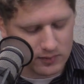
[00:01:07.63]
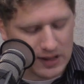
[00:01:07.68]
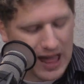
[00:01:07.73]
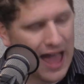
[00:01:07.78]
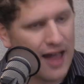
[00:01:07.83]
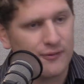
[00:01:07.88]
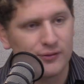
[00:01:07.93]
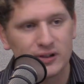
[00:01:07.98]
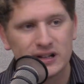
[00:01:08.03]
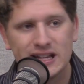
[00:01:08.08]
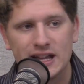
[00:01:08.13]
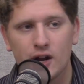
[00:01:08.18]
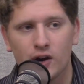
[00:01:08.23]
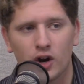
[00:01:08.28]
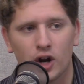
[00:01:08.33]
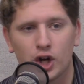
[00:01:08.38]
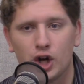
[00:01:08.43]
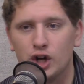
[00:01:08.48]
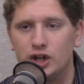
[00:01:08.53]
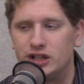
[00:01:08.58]
Every
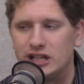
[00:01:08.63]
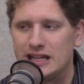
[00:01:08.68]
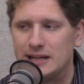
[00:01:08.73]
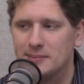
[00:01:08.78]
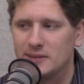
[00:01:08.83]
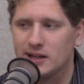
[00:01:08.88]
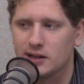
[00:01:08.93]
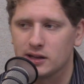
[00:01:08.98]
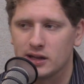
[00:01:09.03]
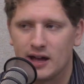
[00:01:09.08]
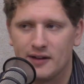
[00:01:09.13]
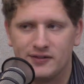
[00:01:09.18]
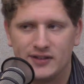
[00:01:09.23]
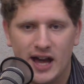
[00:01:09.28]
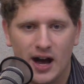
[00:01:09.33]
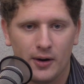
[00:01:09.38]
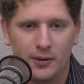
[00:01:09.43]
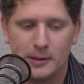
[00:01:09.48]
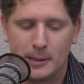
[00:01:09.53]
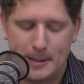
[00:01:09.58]
year, a good team gets left
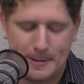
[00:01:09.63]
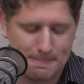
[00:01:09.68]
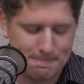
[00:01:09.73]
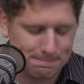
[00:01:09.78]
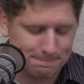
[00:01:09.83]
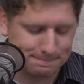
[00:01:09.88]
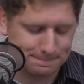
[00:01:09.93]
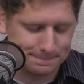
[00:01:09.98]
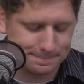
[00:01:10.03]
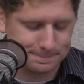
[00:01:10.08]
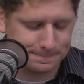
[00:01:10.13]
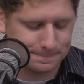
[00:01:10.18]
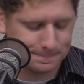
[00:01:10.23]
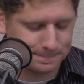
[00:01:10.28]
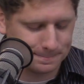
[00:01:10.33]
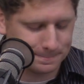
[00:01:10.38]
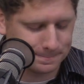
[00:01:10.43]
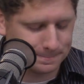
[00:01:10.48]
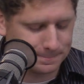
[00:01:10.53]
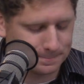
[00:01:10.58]
out.
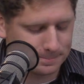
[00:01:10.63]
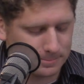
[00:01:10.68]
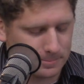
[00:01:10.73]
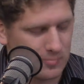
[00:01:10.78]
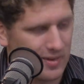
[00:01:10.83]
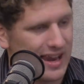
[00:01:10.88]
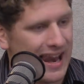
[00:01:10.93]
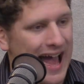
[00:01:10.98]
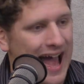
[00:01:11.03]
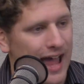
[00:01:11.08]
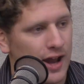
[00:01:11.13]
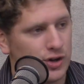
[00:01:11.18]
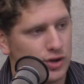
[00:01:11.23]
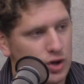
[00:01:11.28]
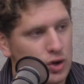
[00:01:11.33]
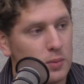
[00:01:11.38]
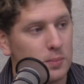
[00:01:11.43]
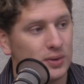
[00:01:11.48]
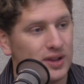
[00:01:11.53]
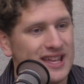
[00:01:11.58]
And I
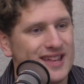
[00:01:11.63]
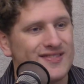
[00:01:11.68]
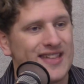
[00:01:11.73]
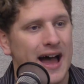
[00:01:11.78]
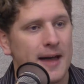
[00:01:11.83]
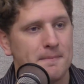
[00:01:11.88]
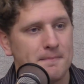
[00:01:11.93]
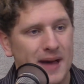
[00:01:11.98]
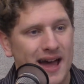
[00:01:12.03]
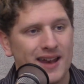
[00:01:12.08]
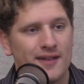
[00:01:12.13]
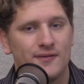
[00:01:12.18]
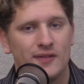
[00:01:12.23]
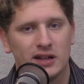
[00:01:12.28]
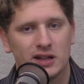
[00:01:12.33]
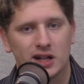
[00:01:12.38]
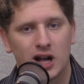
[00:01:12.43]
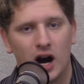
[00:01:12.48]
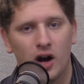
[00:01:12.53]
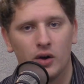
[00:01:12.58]
do believe that
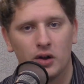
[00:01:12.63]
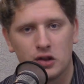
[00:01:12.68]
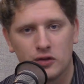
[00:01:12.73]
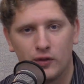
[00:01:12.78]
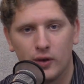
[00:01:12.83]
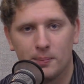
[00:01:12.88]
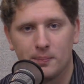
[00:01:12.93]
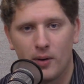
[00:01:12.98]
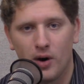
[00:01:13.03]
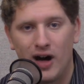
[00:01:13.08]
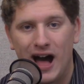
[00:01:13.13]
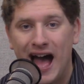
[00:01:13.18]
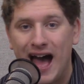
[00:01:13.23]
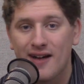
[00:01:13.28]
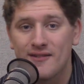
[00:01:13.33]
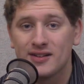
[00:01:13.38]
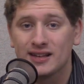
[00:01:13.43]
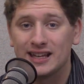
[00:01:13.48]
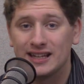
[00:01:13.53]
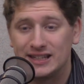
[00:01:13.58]
benefits college football.
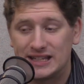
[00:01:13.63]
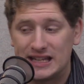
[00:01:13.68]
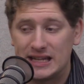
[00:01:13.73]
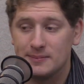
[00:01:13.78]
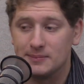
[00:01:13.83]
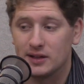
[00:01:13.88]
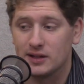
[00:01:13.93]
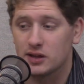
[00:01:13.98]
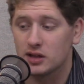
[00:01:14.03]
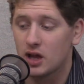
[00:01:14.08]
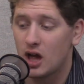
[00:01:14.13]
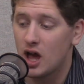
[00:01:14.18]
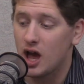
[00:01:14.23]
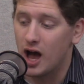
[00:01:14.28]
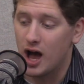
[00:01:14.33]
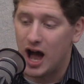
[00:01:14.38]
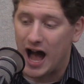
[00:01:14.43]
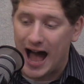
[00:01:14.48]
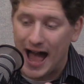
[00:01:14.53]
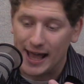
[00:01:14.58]
Having a team that's
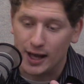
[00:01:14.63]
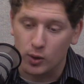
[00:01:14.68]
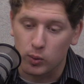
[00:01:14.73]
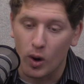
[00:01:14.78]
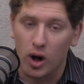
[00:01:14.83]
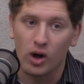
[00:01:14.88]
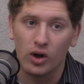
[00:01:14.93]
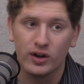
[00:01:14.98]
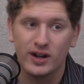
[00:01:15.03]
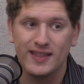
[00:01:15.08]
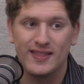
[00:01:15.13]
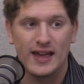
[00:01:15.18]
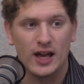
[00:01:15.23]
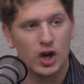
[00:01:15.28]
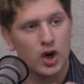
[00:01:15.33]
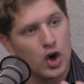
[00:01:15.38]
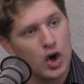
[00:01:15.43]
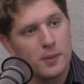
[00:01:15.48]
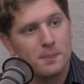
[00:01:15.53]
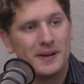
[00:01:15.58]
high quality
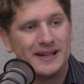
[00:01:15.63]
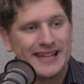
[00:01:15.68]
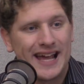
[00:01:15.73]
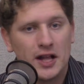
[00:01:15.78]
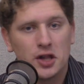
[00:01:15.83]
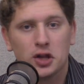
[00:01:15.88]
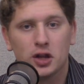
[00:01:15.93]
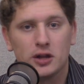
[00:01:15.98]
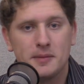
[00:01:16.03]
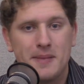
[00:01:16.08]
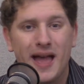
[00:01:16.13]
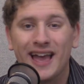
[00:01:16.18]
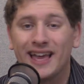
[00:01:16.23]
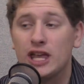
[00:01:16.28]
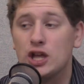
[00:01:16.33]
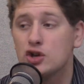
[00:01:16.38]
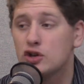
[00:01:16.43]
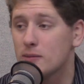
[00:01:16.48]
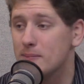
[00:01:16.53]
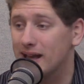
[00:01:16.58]
that could potentially make
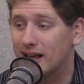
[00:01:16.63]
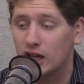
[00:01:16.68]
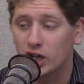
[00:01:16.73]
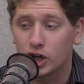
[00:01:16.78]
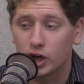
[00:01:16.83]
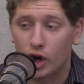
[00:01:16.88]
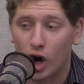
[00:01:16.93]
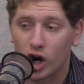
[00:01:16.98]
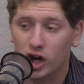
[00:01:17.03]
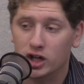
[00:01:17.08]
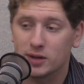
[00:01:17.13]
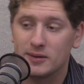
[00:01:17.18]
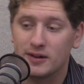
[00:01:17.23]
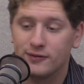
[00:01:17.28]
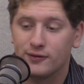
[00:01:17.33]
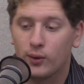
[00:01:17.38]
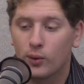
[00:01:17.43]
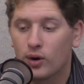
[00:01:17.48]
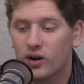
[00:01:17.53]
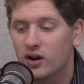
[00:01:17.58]
it, you can make a good
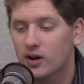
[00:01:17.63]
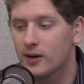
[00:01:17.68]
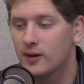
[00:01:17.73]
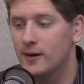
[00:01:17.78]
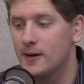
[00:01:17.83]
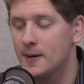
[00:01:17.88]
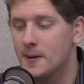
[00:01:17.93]
argument for.